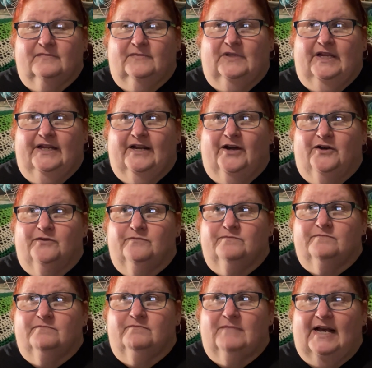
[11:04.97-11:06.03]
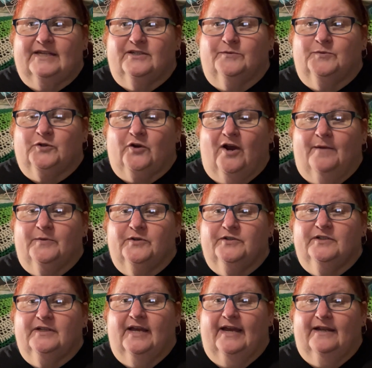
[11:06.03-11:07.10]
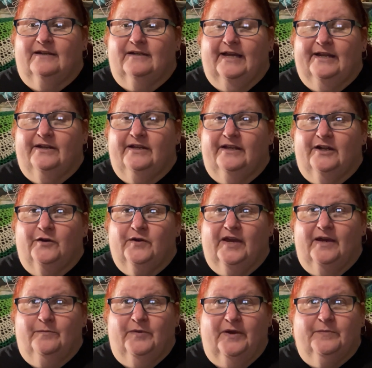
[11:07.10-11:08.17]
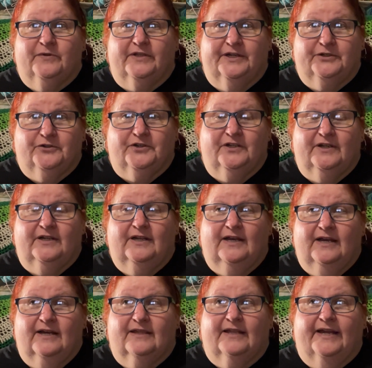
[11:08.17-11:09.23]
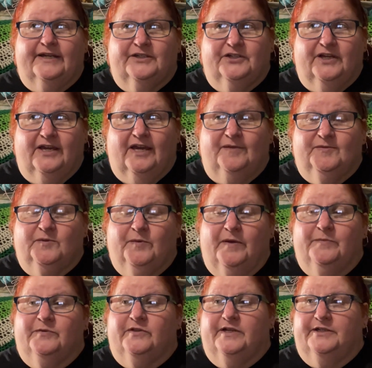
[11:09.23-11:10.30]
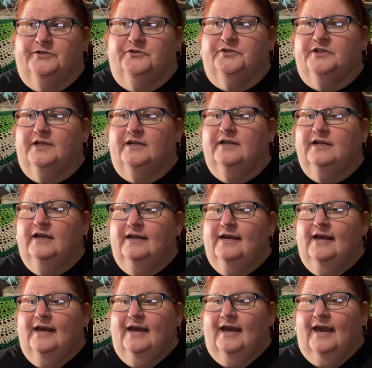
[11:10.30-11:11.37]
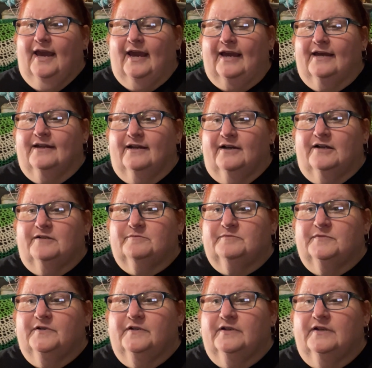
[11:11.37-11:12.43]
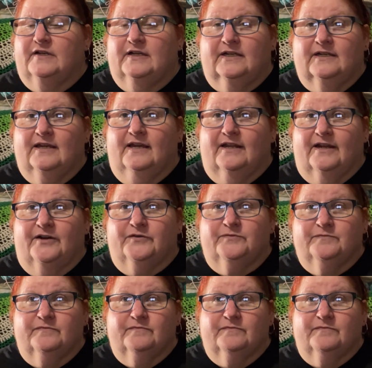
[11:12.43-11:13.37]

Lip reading: you know, my subscribers and, you know, keep people interested like she keeps people interested. And, you know,